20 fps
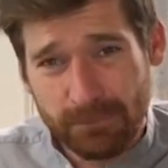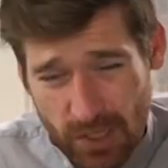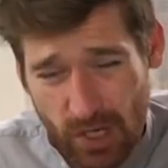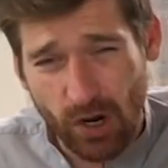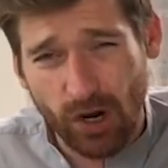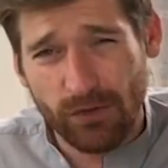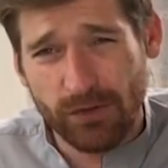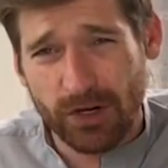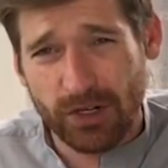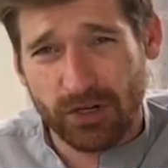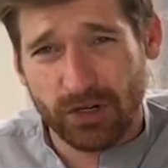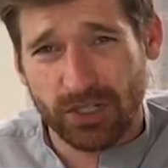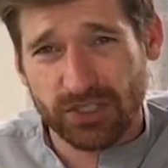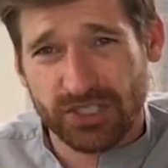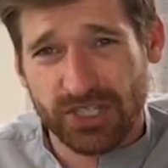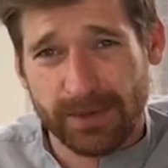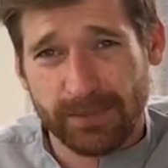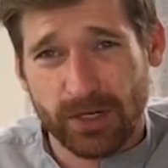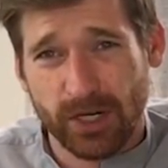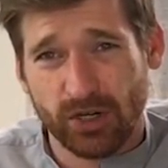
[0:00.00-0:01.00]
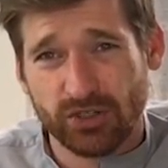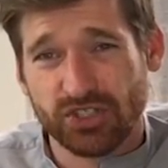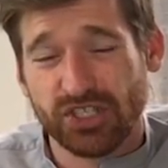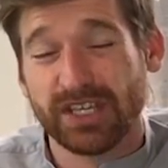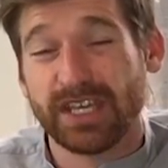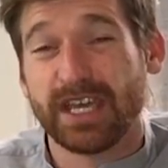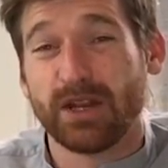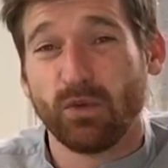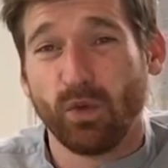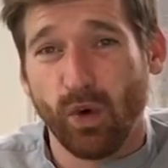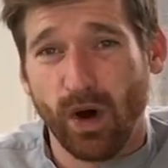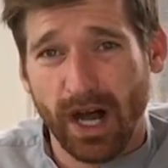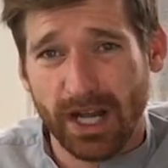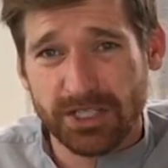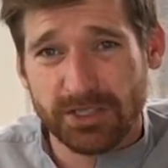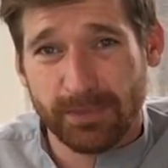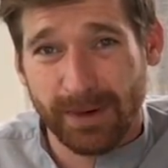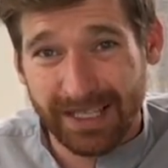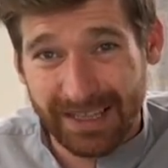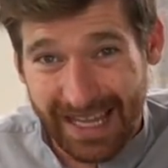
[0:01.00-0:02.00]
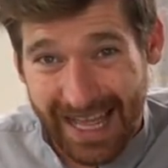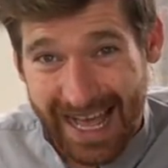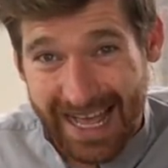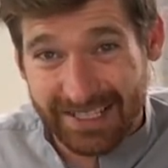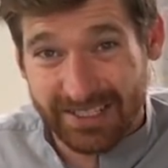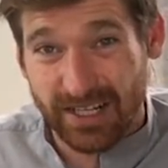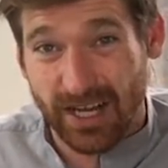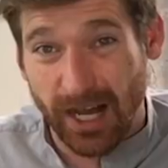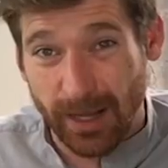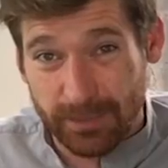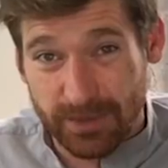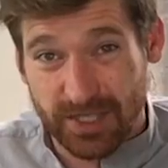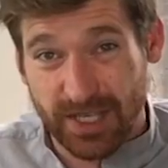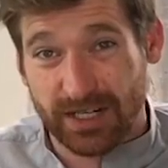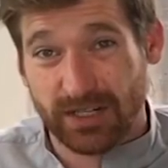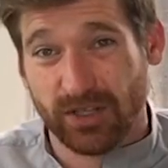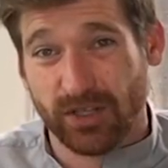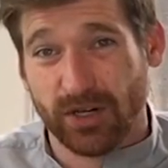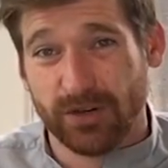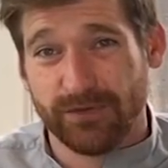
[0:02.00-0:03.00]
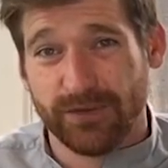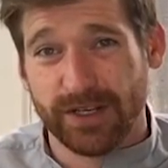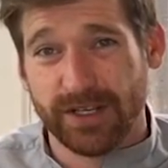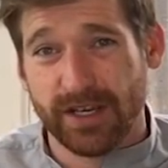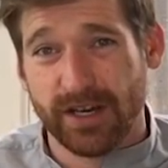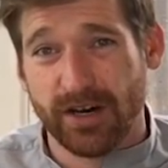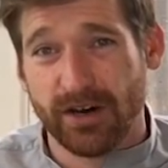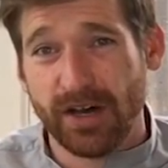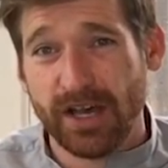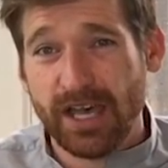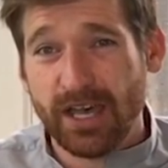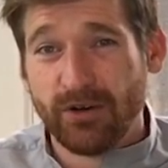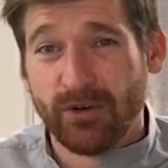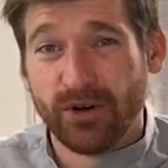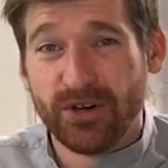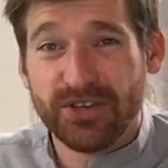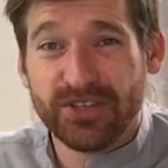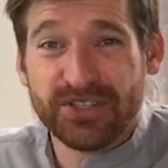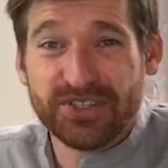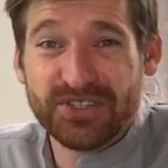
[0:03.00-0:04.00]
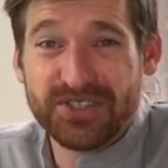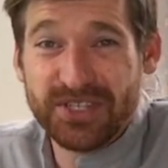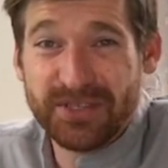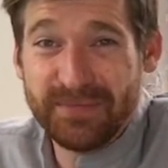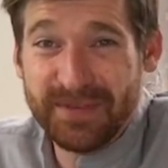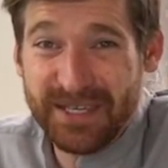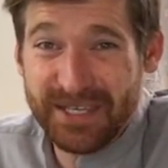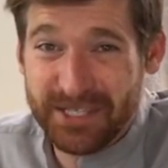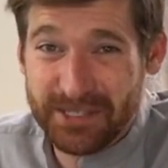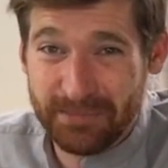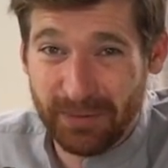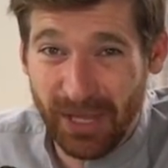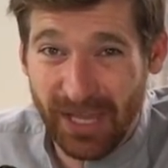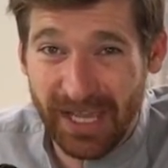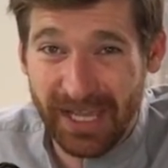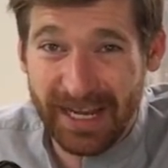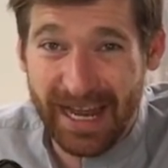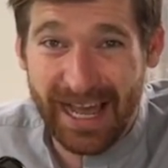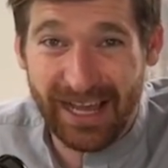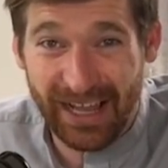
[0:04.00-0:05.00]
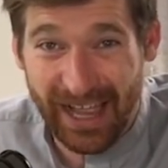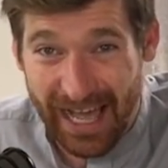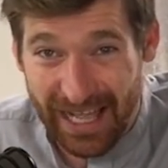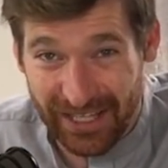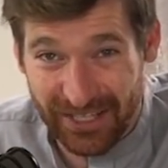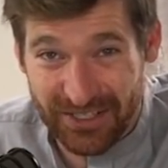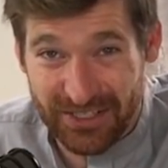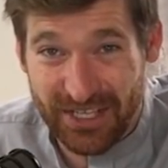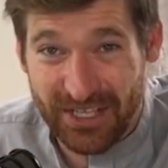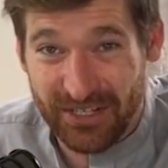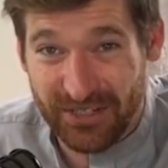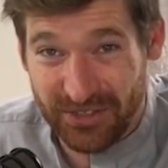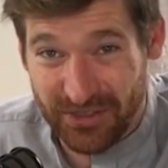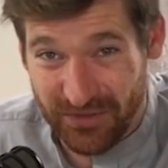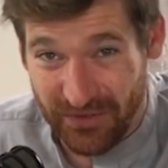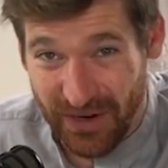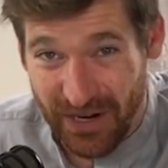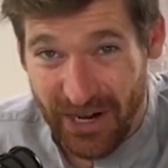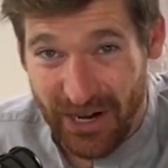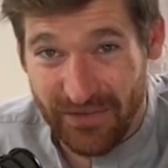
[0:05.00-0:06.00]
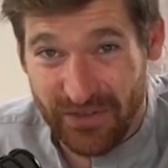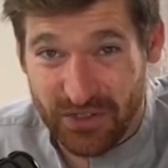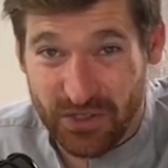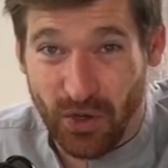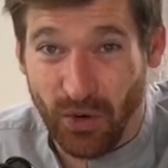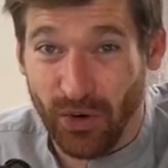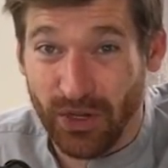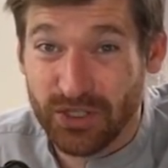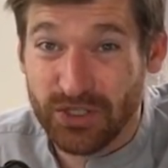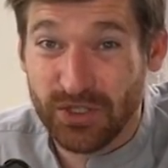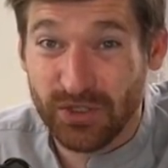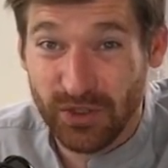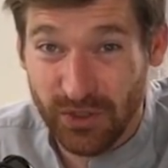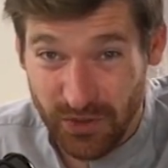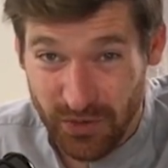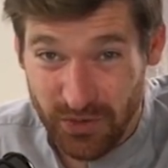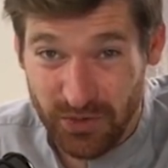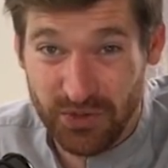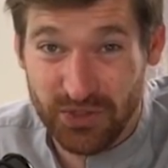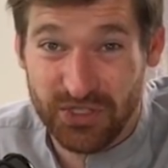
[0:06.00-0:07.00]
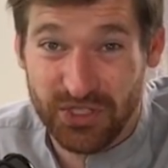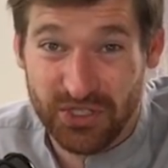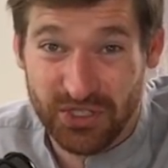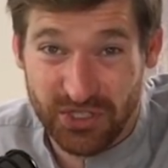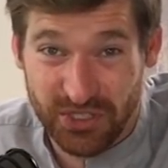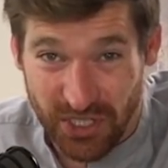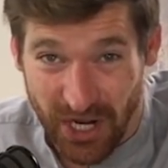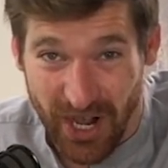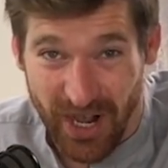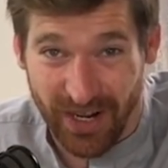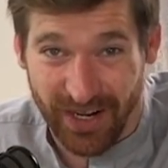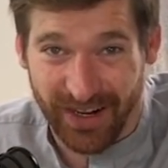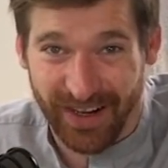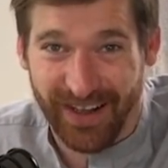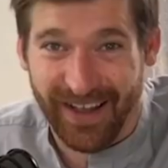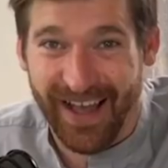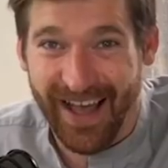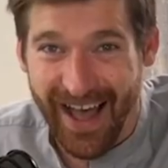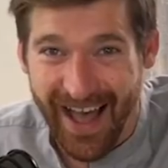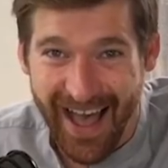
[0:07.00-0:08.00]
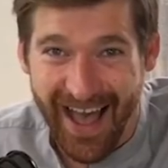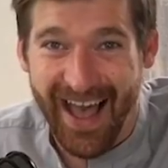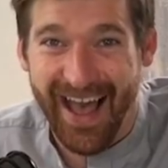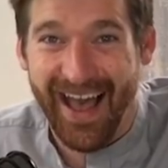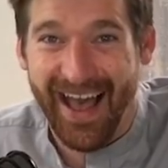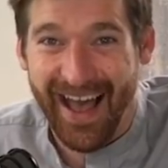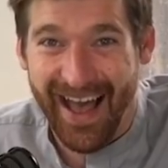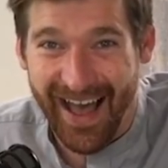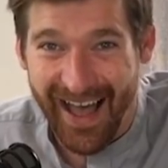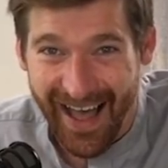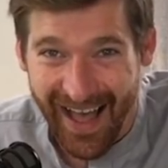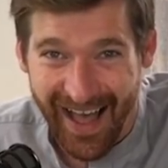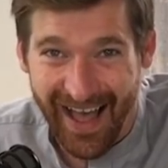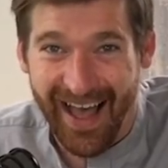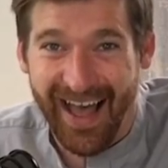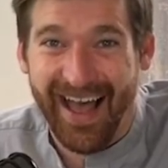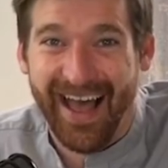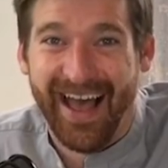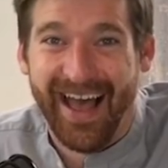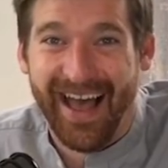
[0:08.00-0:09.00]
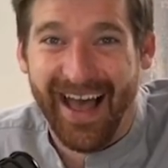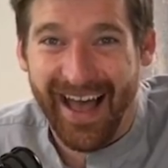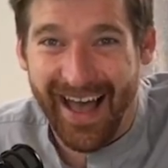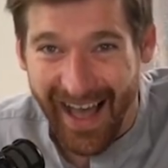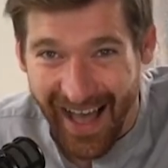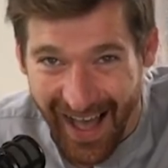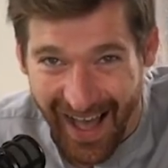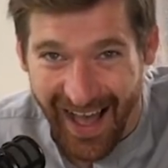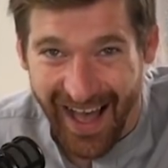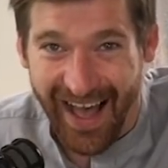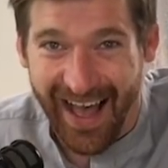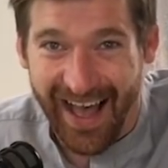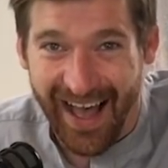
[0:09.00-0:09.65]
Go over to Crunch Time Coaching and watch my last upset alert video where you can see me explain how Alexander Zverev is going to lose to Chung. Ha, ha, ha.